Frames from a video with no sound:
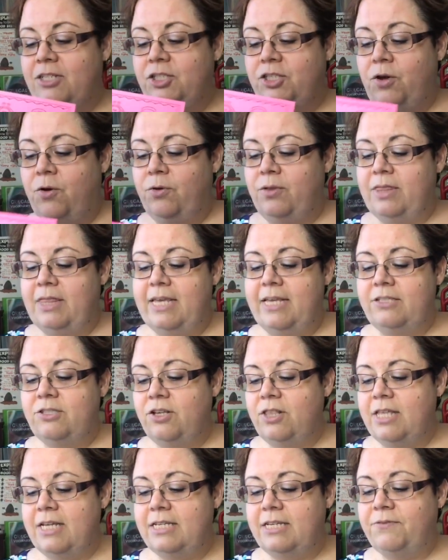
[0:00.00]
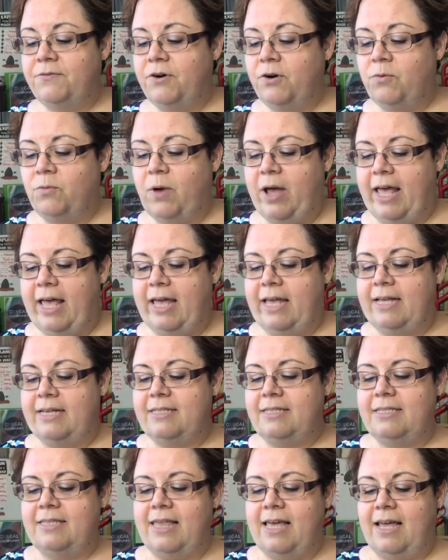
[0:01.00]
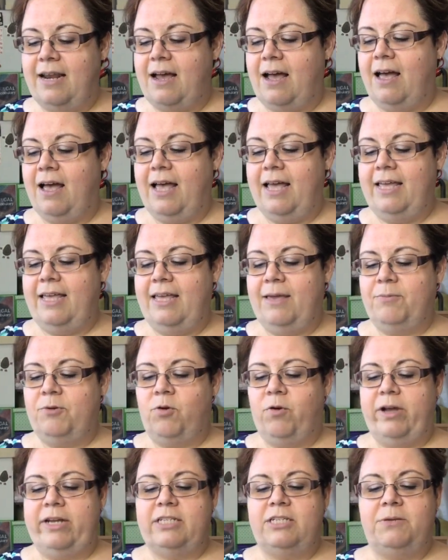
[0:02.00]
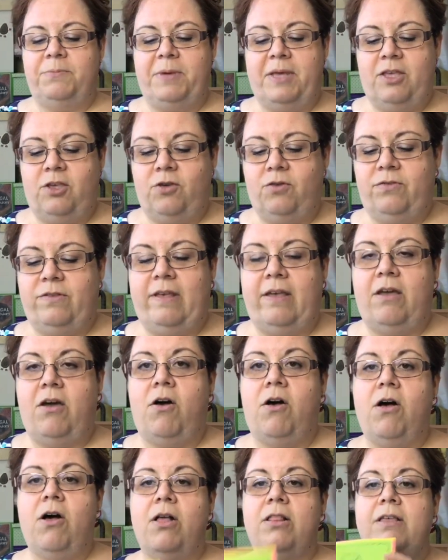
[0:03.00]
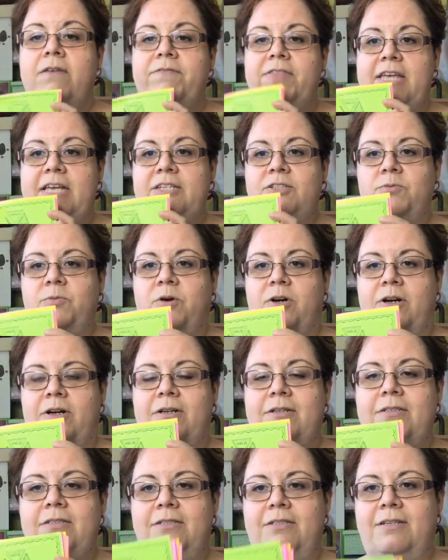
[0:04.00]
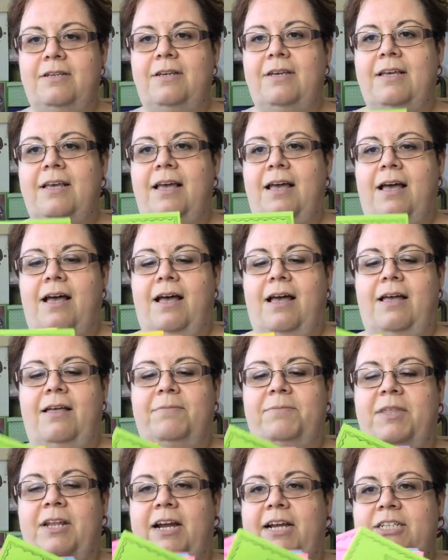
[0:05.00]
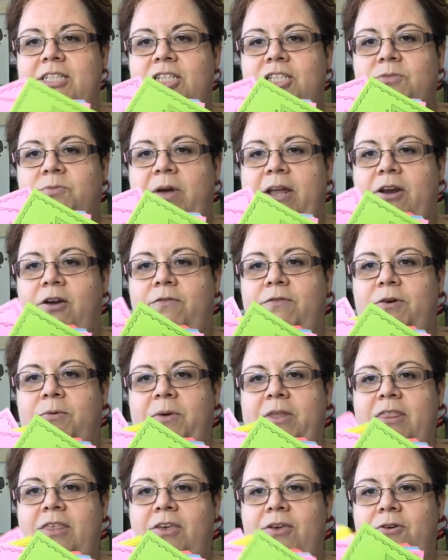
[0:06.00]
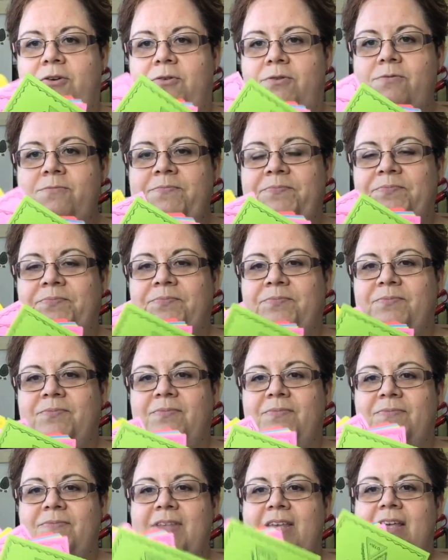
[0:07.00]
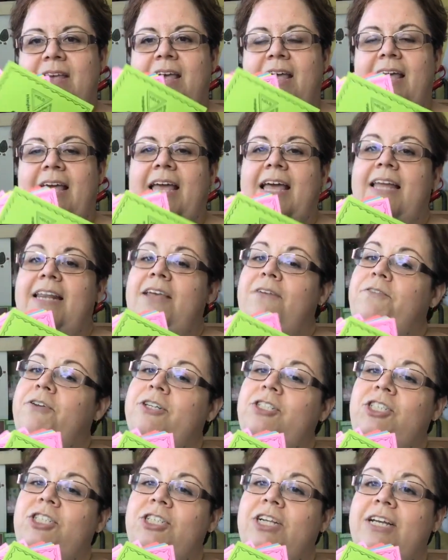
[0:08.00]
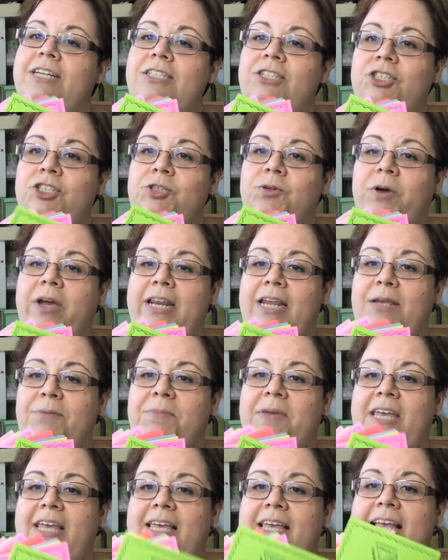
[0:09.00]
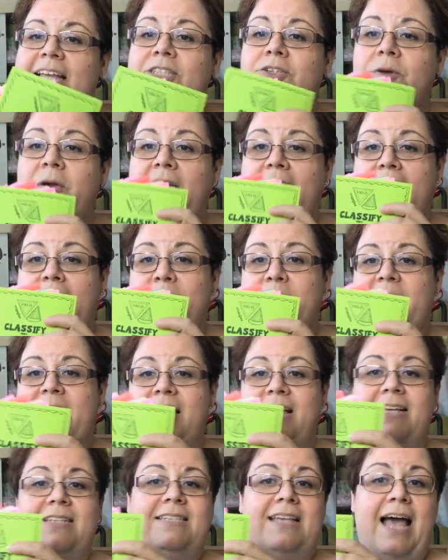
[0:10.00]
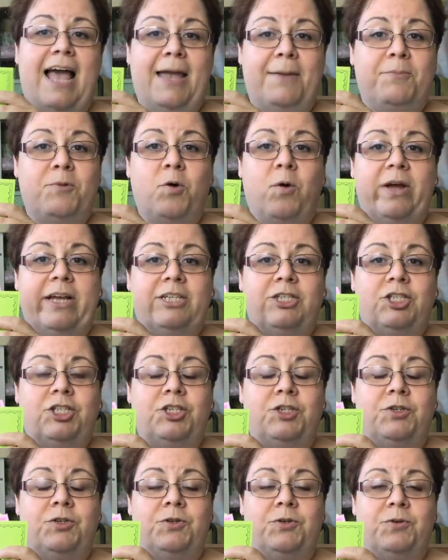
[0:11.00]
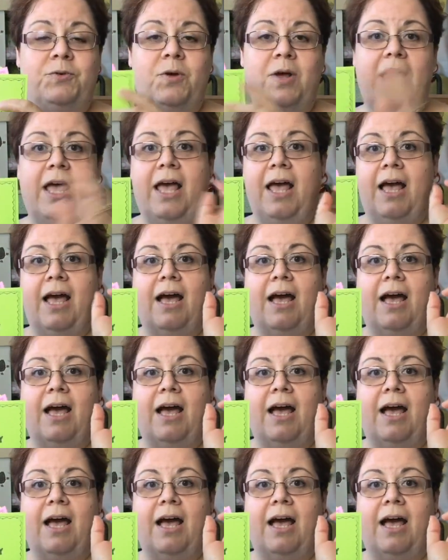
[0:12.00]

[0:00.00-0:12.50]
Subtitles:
so these are the different ways that I am going to be using all of these words that I just went over with you. And if you're just joining me, it's okay, because I'm going to